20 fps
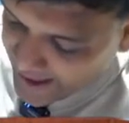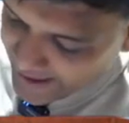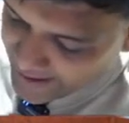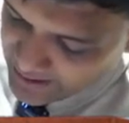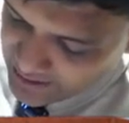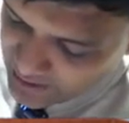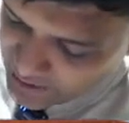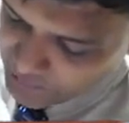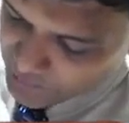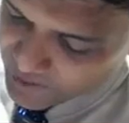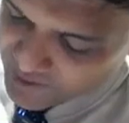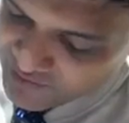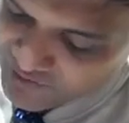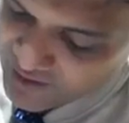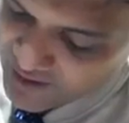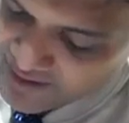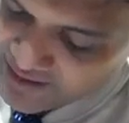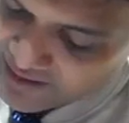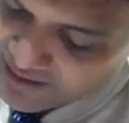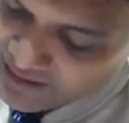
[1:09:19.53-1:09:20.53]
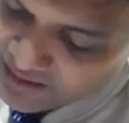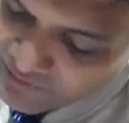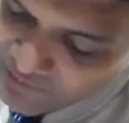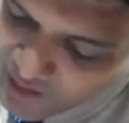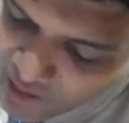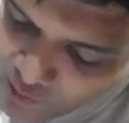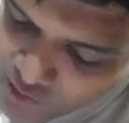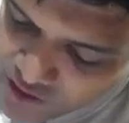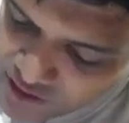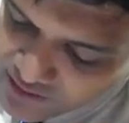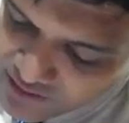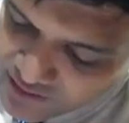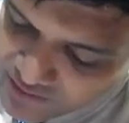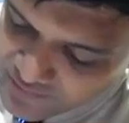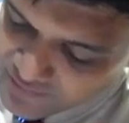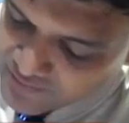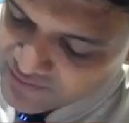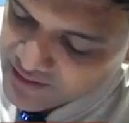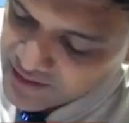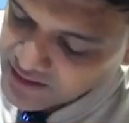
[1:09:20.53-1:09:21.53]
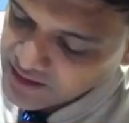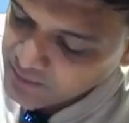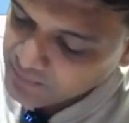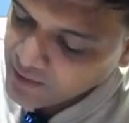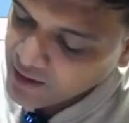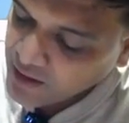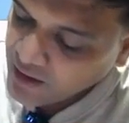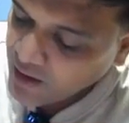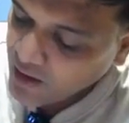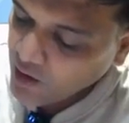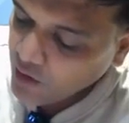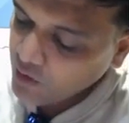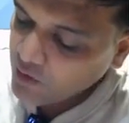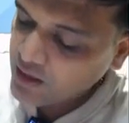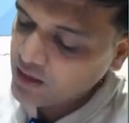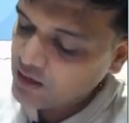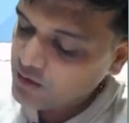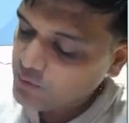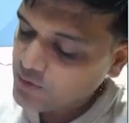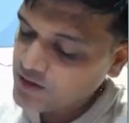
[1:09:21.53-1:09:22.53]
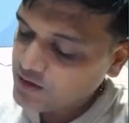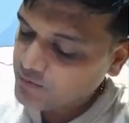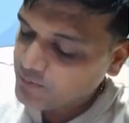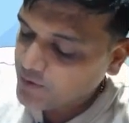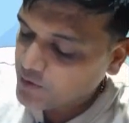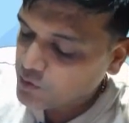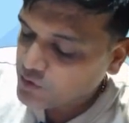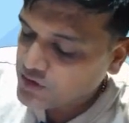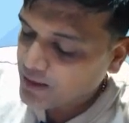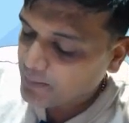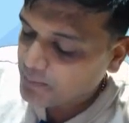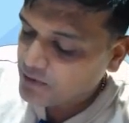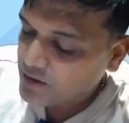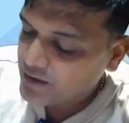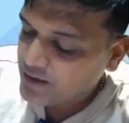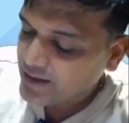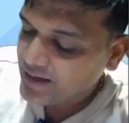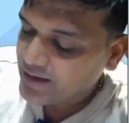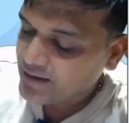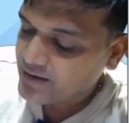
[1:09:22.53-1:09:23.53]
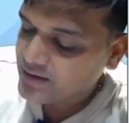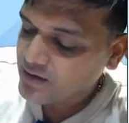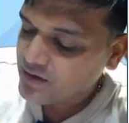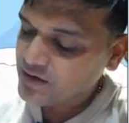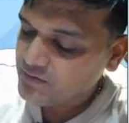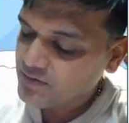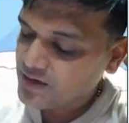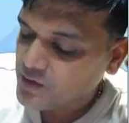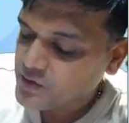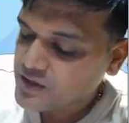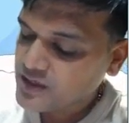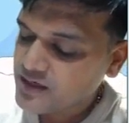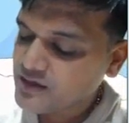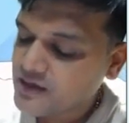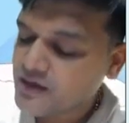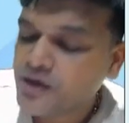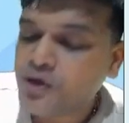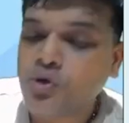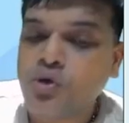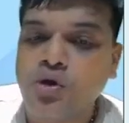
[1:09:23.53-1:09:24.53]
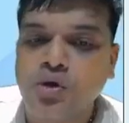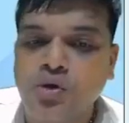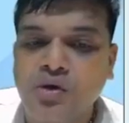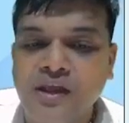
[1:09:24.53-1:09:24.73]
And last point is strategic evaluation. This is nothing but, okay, with respect to chapter 8, evaluation and control.